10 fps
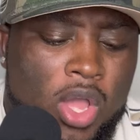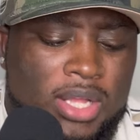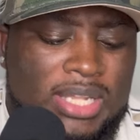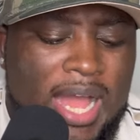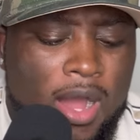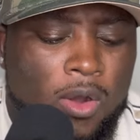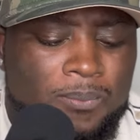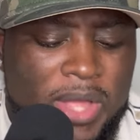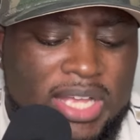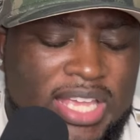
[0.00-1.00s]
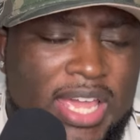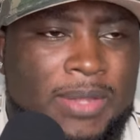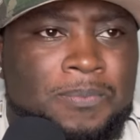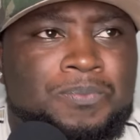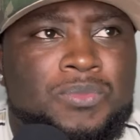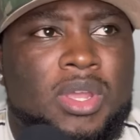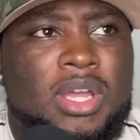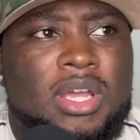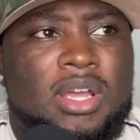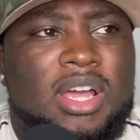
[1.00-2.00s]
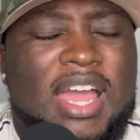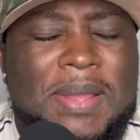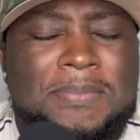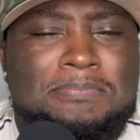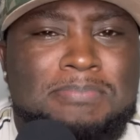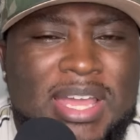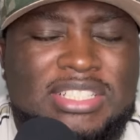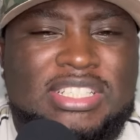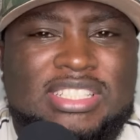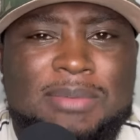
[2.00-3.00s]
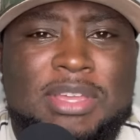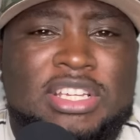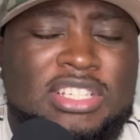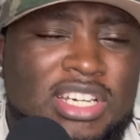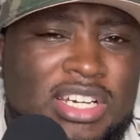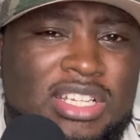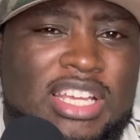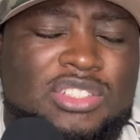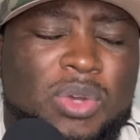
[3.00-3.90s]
Now, again, ambitious can be good as,